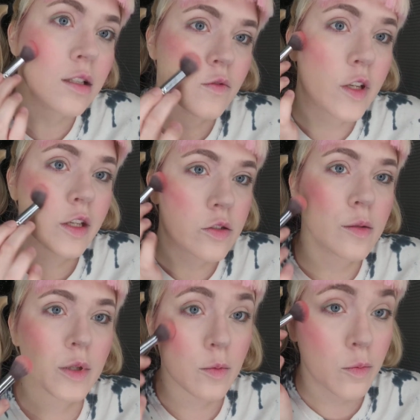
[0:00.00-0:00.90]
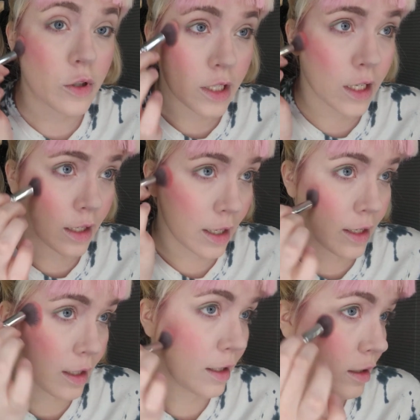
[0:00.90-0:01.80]
This video is gonna be pretty
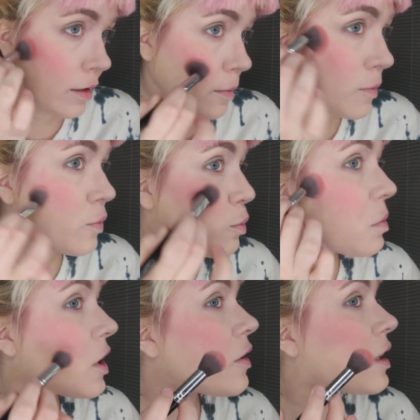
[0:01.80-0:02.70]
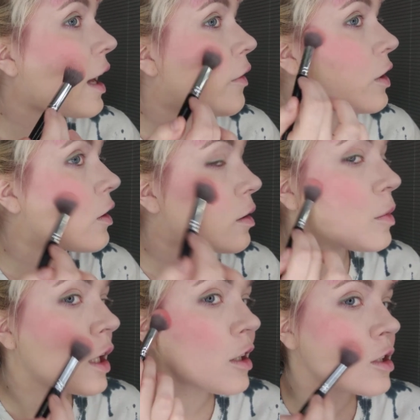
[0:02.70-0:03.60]
unedited. I'm going heavy on the
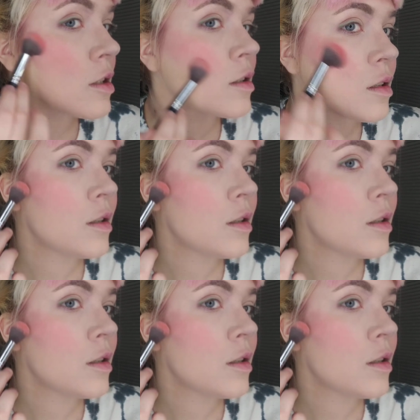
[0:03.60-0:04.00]
blush.